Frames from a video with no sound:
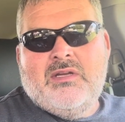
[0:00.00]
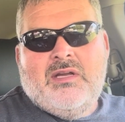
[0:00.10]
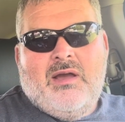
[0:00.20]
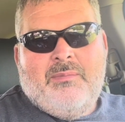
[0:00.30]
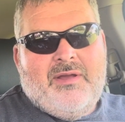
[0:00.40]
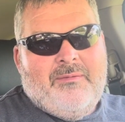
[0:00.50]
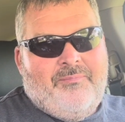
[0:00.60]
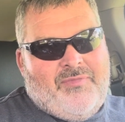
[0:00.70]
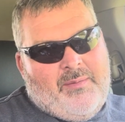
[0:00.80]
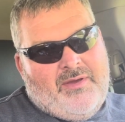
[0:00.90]
I may
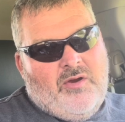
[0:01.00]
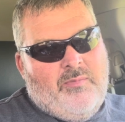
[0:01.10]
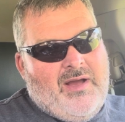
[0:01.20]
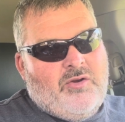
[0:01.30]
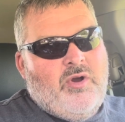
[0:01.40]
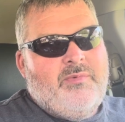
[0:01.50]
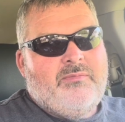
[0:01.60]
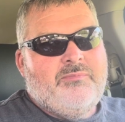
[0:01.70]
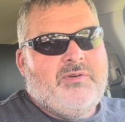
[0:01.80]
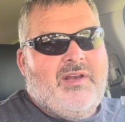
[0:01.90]
go buy equipment
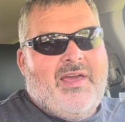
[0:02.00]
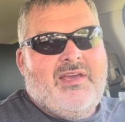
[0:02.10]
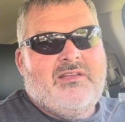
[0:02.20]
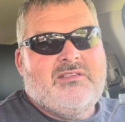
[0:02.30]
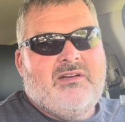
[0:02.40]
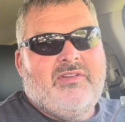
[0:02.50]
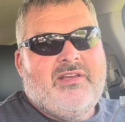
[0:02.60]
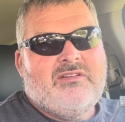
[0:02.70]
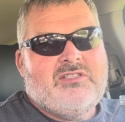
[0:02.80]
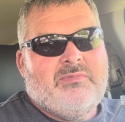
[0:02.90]
and put lathes and everything
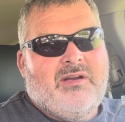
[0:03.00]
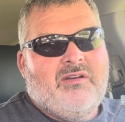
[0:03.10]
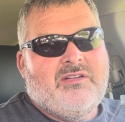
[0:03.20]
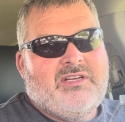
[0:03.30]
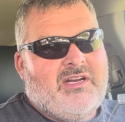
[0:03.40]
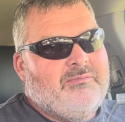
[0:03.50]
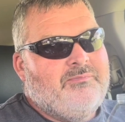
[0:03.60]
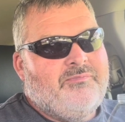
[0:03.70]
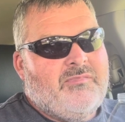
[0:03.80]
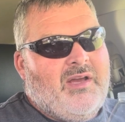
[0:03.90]
else in my garage.
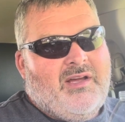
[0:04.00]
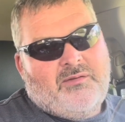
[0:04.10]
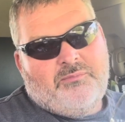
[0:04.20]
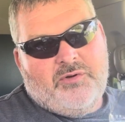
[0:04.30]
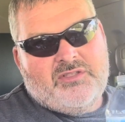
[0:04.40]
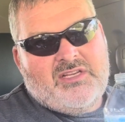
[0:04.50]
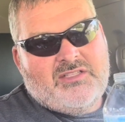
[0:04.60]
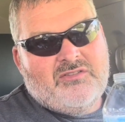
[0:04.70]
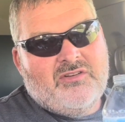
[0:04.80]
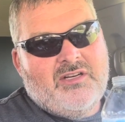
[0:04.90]
I got a pretty good sized
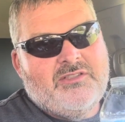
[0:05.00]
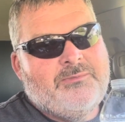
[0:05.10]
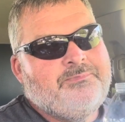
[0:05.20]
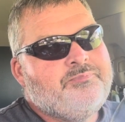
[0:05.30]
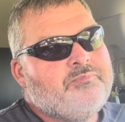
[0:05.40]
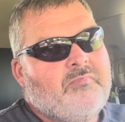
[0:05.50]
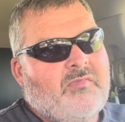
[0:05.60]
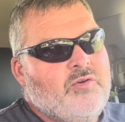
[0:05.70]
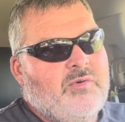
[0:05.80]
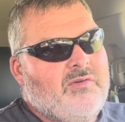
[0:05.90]
garage.
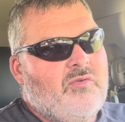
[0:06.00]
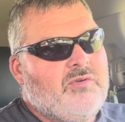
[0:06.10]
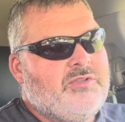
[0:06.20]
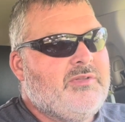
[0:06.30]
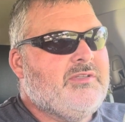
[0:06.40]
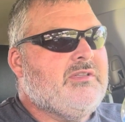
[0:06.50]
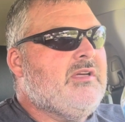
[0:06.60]
Do whatever I want to with it.